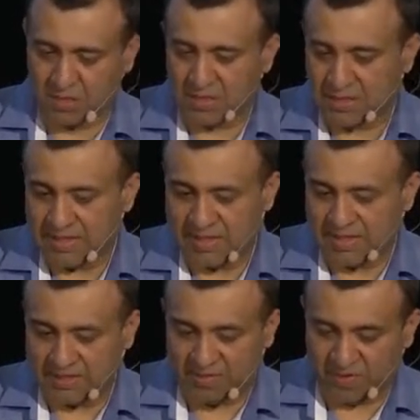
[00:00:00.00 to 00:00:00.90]

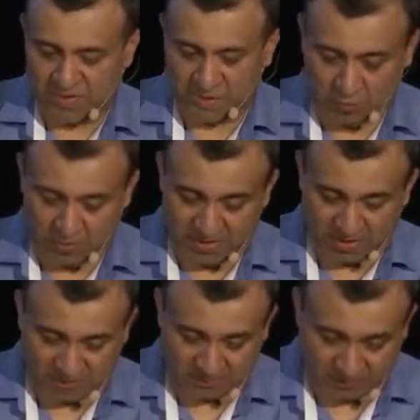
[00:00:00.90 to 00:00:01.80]
Knative via the
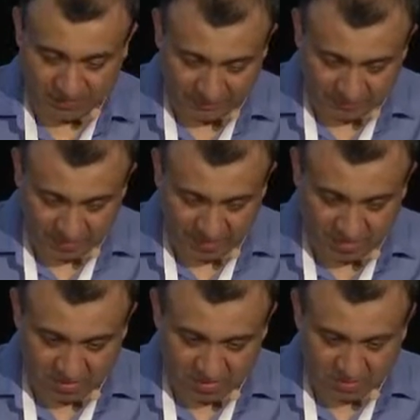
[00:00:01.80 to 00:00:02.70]
Kubernetes, right?
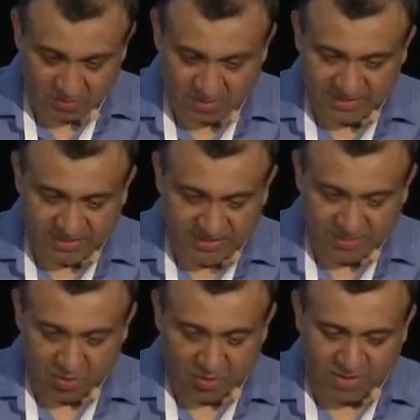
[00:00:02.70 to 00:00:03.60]
So they can
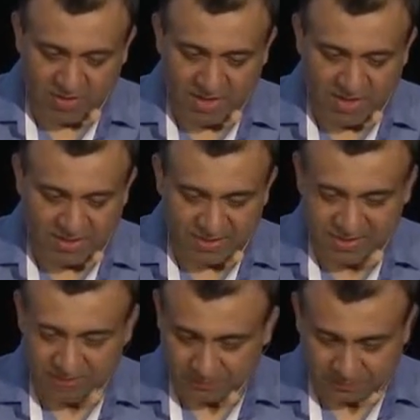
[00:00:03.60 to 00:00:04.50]
deploy and
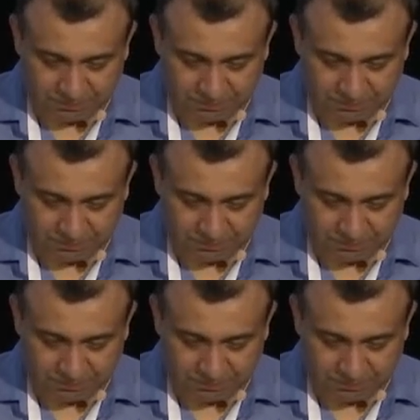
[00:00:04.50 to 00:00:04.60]
manage.